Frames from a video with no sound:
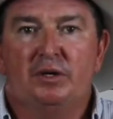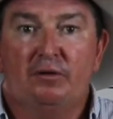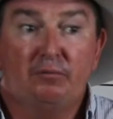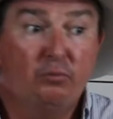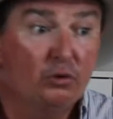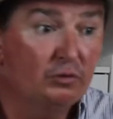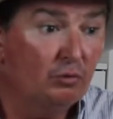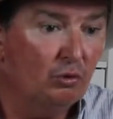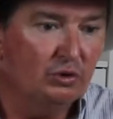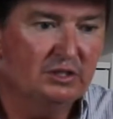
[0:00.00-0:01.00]
I've put
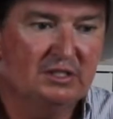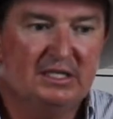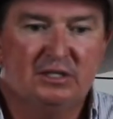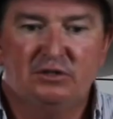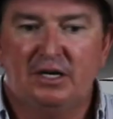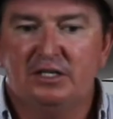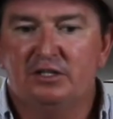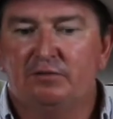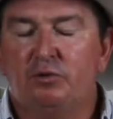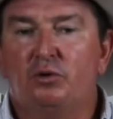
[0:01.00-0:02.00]
horses in trucks,
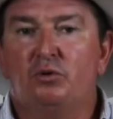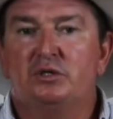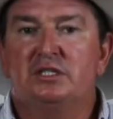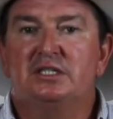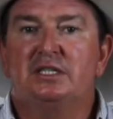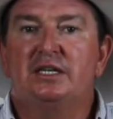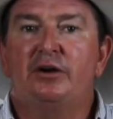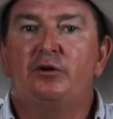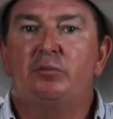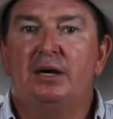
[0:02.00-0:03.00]
I've put horses in
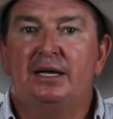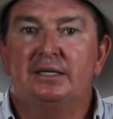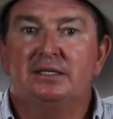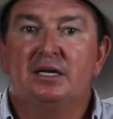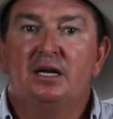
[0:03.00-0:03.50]
aeroplanes,